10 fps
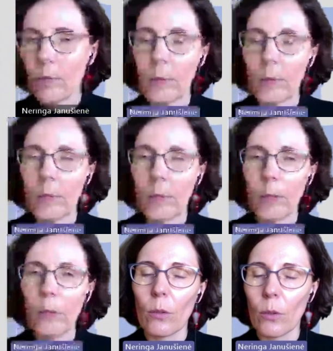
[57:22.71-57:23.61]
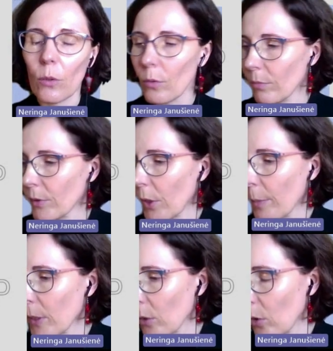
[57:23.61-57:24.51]
with the
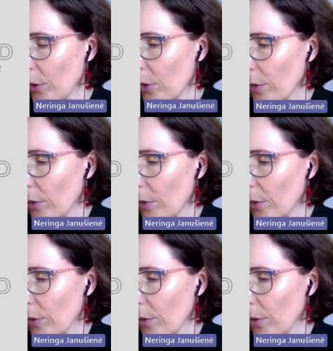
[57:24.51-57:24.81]
terms and